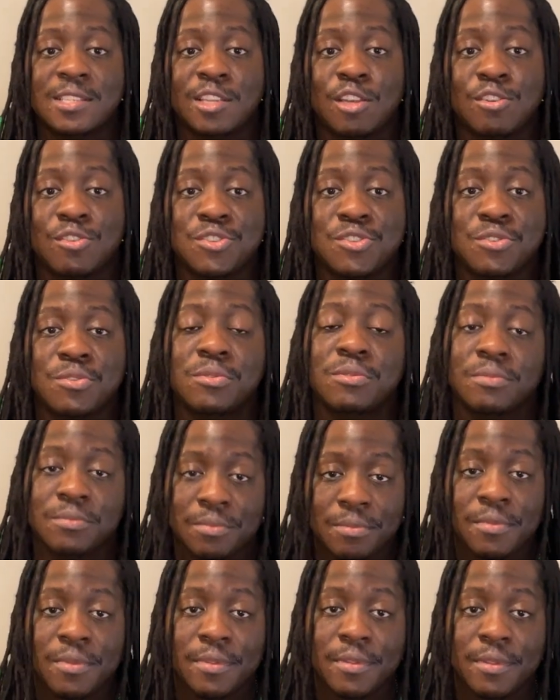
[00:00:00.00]
tells you
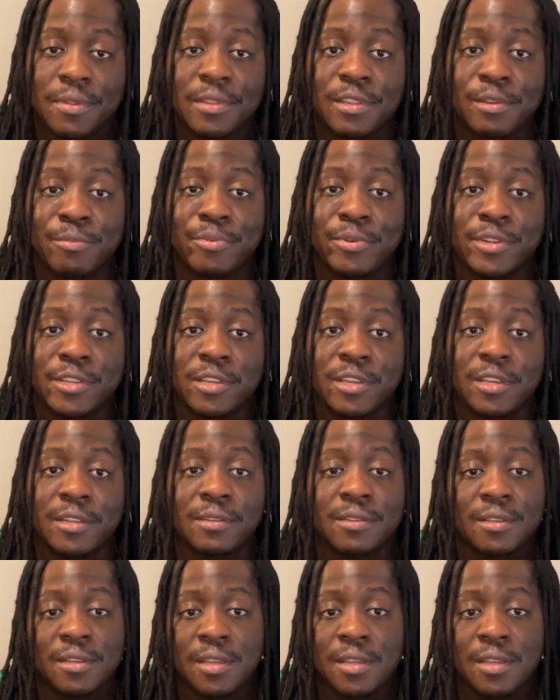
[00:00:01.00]
they're pretty good.